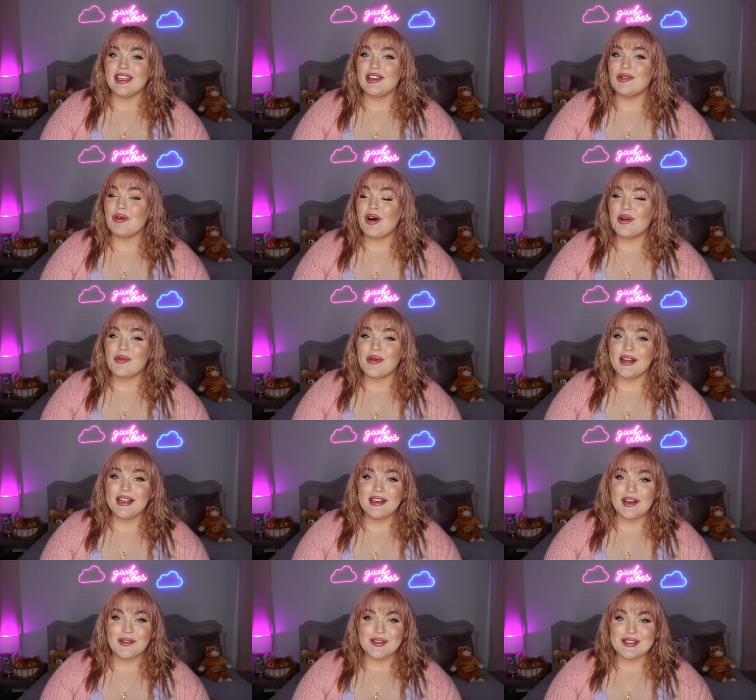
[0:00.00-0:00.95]
You already
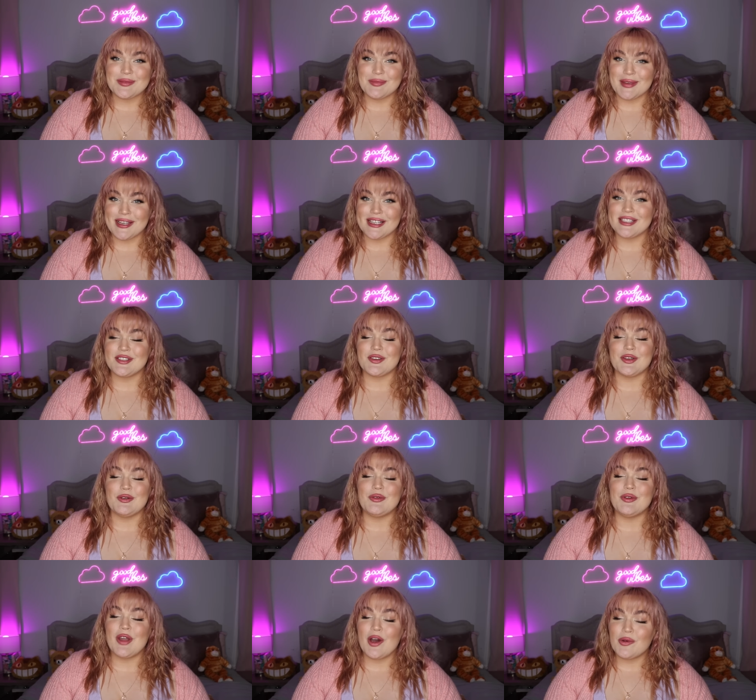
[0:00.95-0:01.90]
know it's me, so
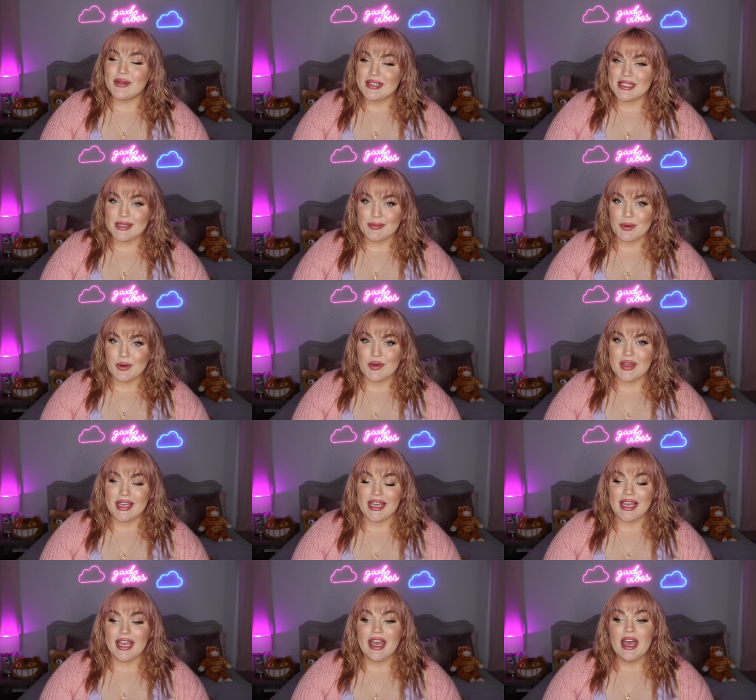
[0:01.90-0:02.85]
you know it's
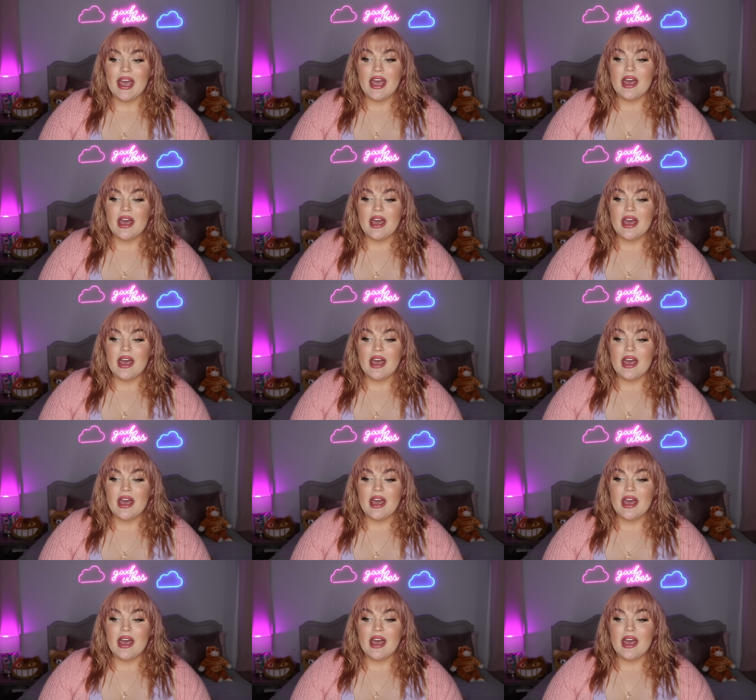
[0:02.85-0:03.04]
spooky,